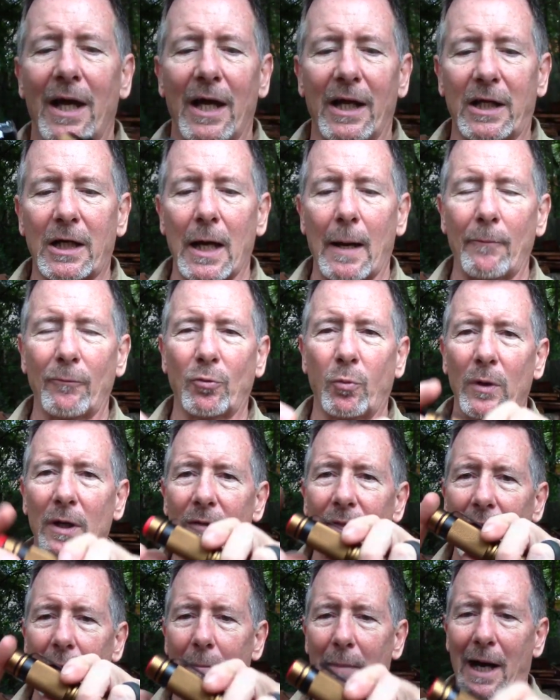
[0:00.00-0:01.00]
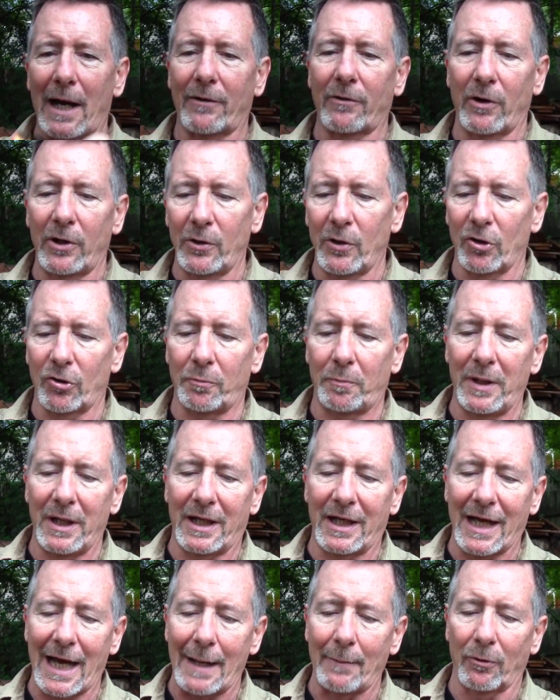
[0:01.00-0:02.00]
It comes with a micro
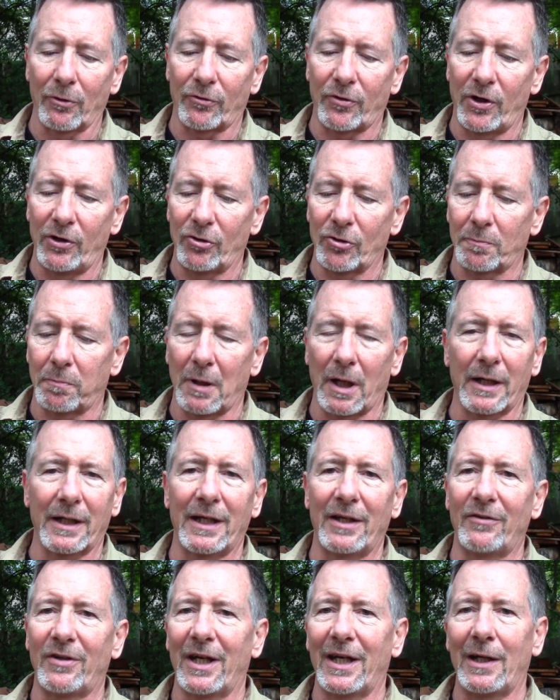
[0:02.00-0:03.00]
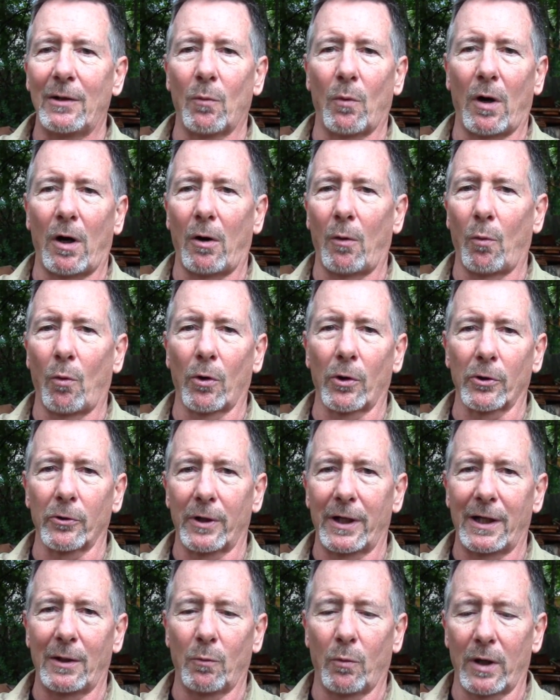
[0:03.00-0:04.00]
USB cable, so you just plug it into any wall wart
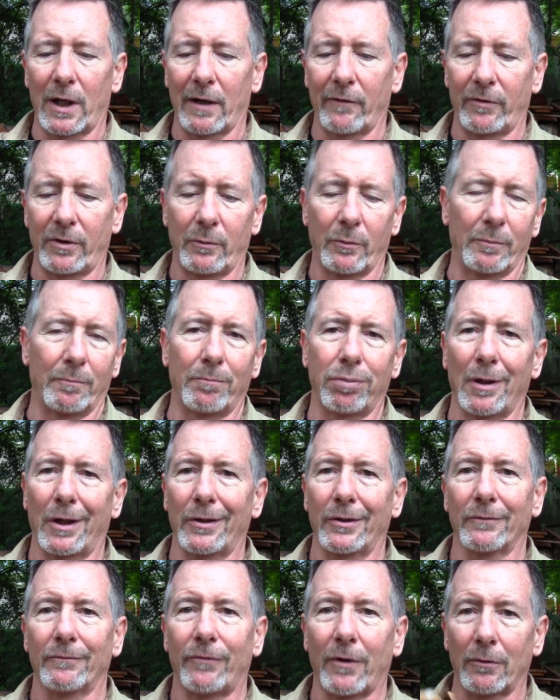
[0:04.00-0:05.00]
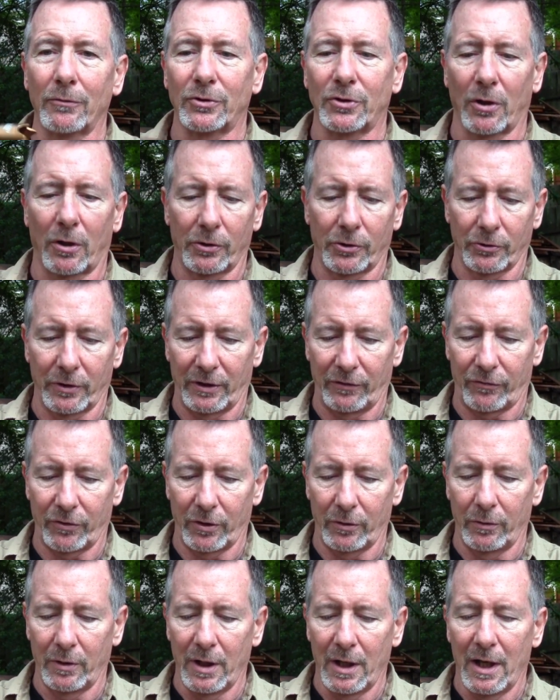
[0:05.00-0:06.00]
or any whatever you would plug your phone charger
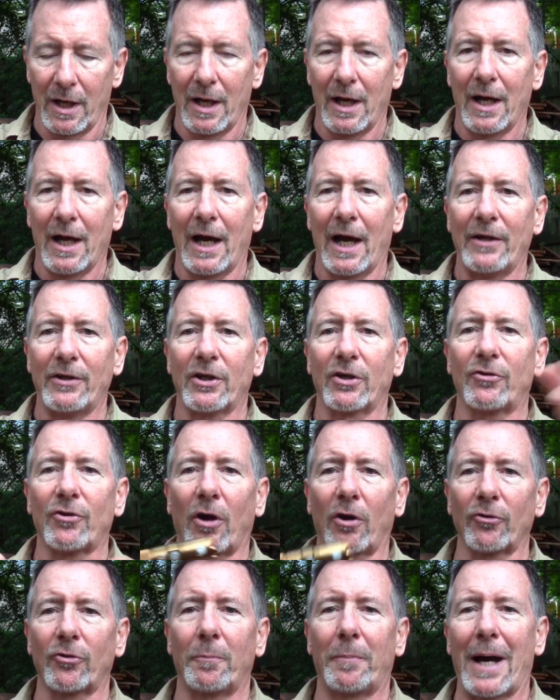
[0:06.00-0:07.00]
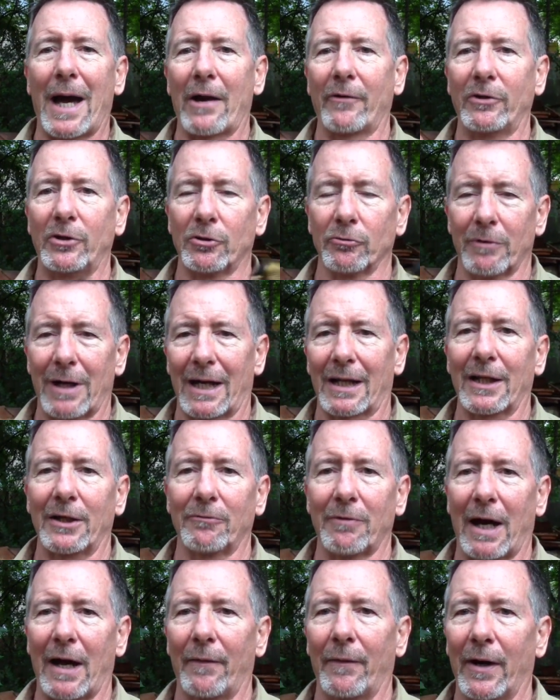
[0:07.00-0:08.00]
into. And you can charge the battery
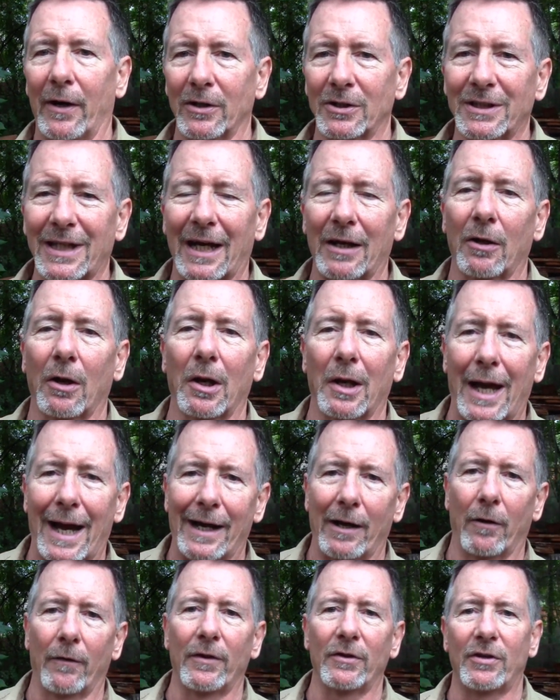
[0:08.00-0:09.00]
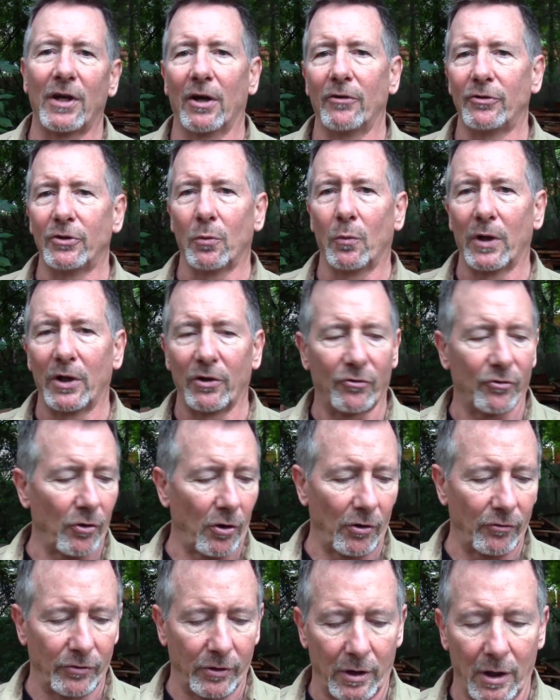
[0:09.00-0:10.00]
directly right there. It's got a little light on it that tells you when it's
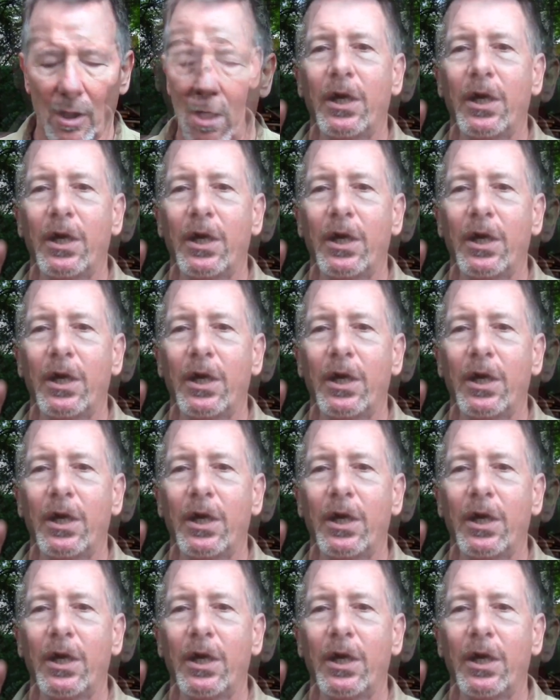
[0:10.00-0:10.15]
charging.